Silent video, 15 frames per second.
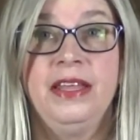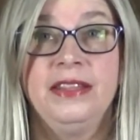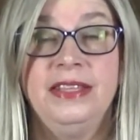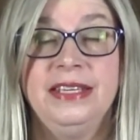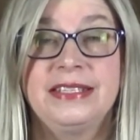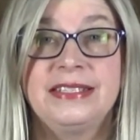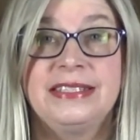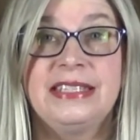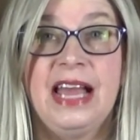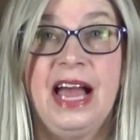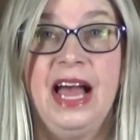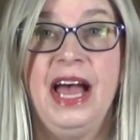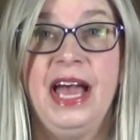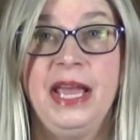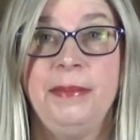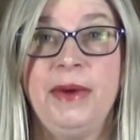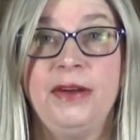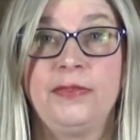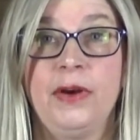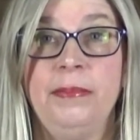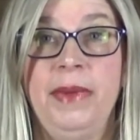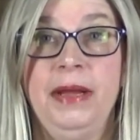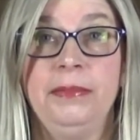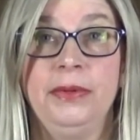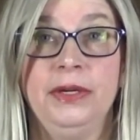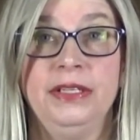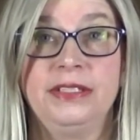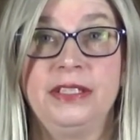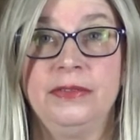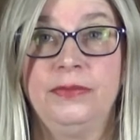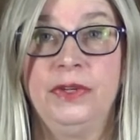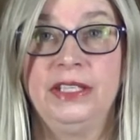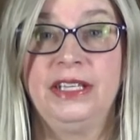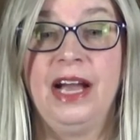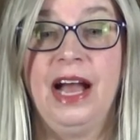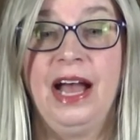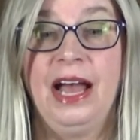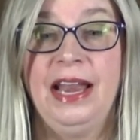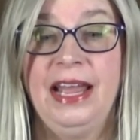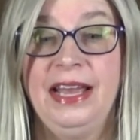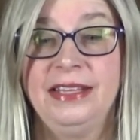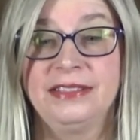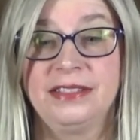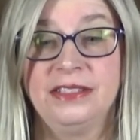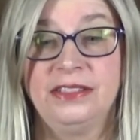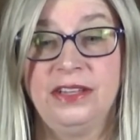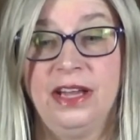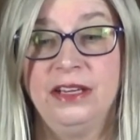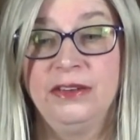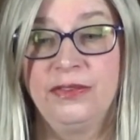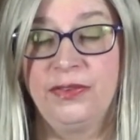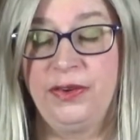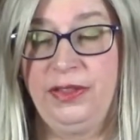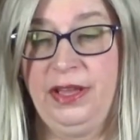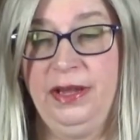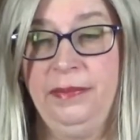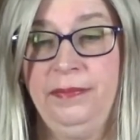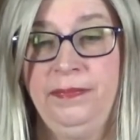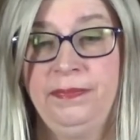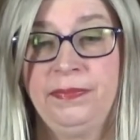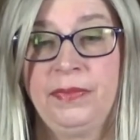this time of remembrance of what God has done for them.